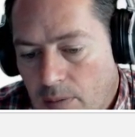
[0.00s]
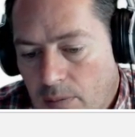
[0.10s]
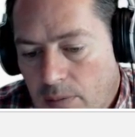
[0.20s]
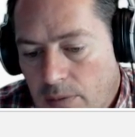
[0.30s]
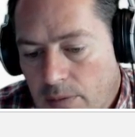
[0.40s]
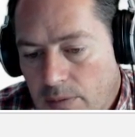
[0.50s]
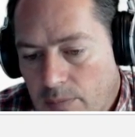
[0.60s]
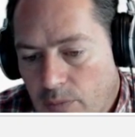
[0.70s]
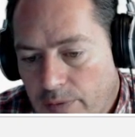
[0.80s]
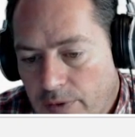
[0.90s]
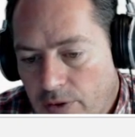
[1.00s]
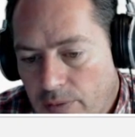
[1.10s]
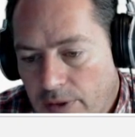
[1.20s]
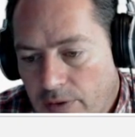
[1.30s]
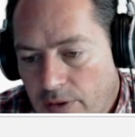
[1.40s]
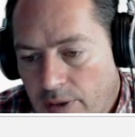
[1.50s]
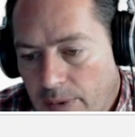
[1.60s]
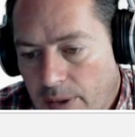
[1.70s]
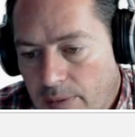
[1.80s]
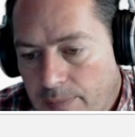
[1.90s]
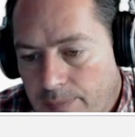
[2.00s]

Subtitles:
We'll move it so we can see it better.